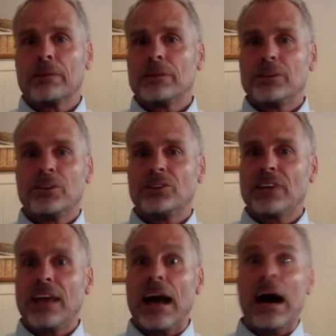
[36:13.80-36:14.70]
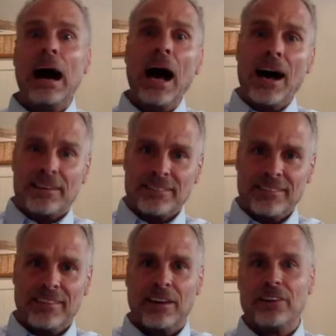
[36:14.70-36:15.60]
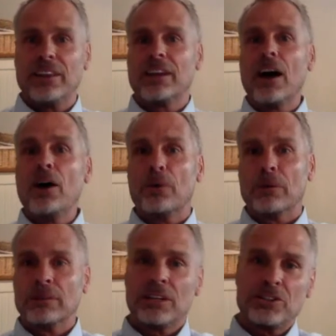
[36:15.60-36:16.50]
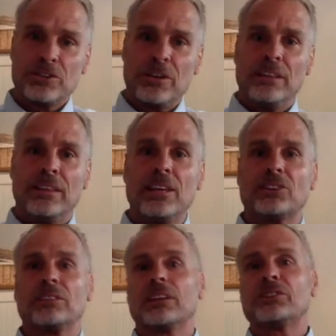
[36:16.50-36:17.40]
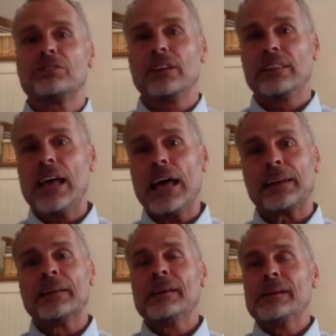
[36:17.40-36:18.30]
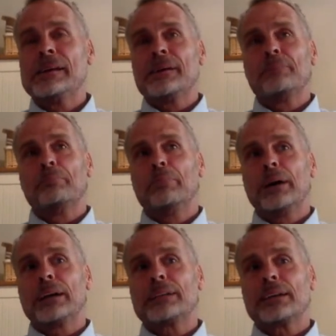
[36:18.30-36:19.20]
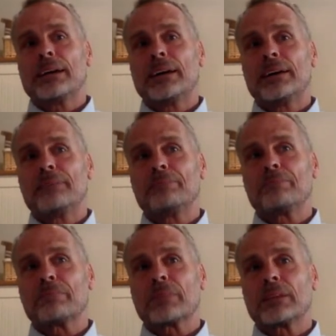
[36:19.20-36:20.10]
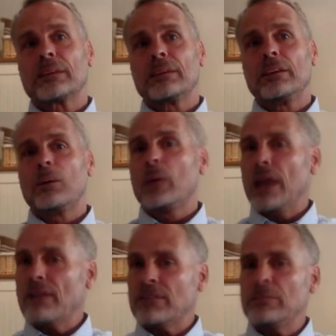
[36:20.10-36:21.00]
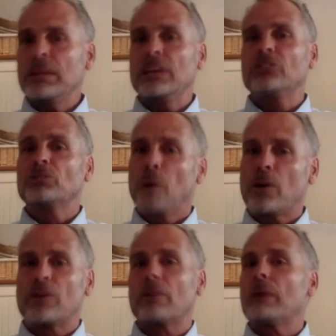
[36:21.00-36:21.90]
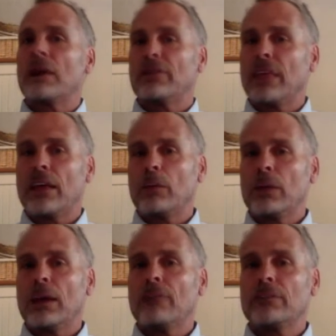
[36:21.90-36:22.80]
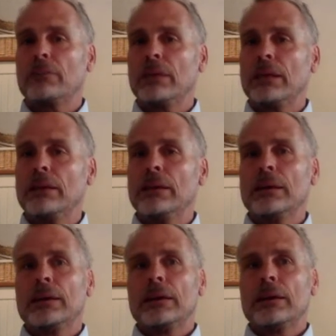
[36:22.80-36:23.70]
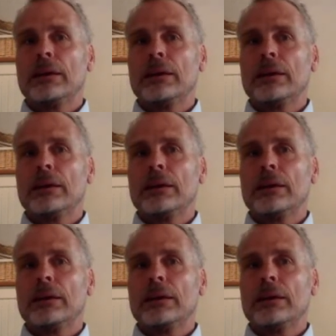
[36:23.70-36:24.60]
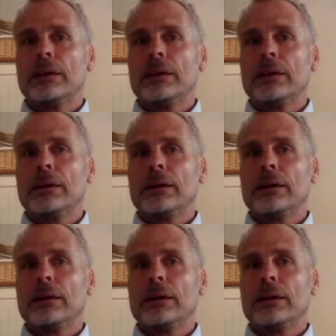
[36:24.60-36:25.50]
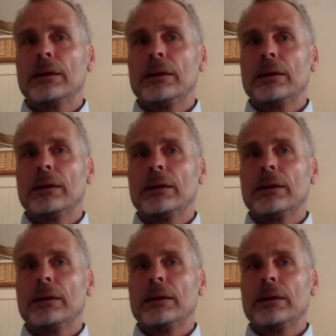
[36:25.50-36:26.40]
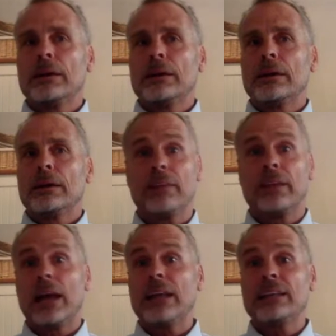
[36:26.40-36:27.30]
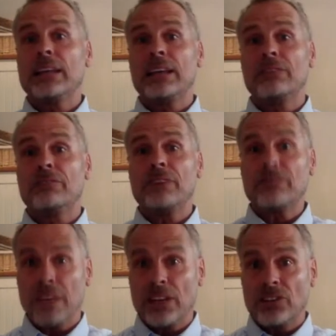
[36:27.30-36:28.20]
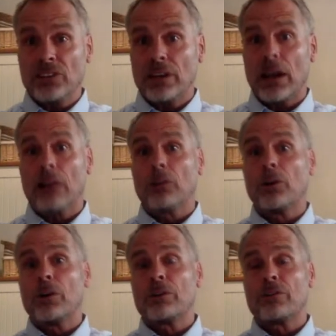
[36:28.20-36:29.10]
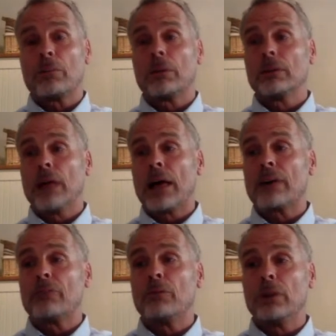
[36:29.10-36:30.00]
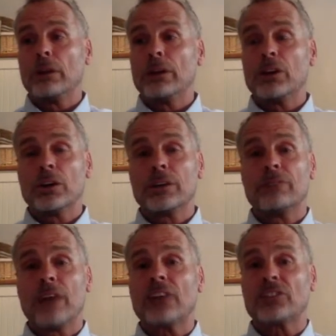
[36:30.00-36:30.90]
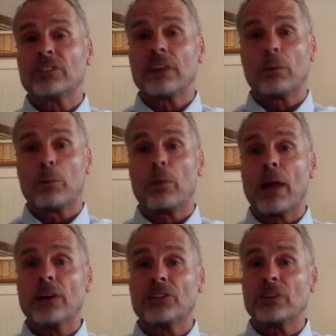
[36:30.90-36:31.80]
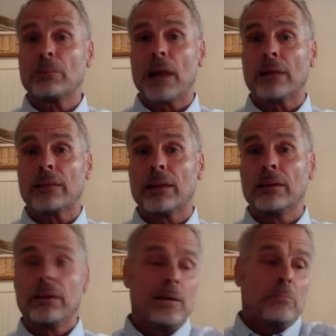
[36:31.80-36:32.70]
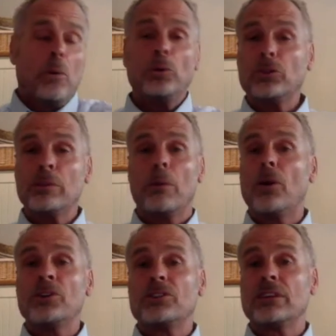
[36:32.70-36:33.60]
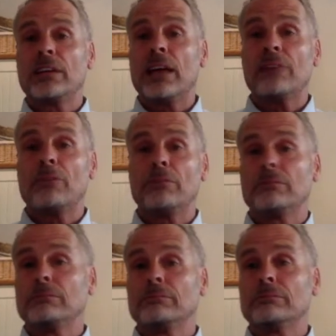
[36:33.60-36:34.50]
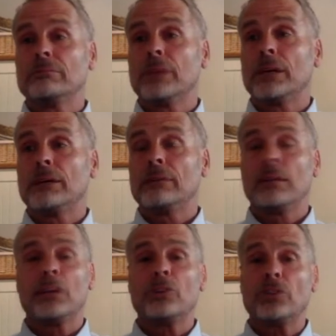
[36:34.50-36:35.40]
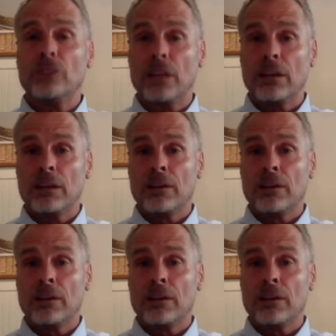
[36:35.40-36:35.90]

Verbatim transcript: to just say, aha, there you go. Let's treat this. Let's treat that. But, um, you know, we have to be smarter about that. We have to be uh more clinically in tune. You know, back in the nineteen fifties, and I learned from a lot of really good vets that were practicing back then, most of the barns didn't have uh, electricity.